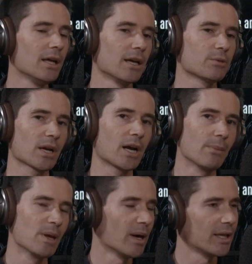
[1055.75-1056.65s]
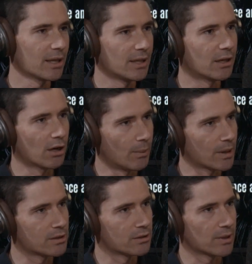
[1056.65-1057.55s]
that's what I kind of mean by the
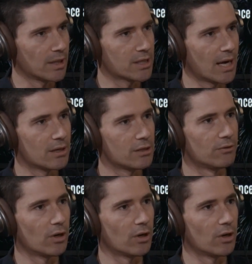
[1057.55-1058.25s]
economics has really changed.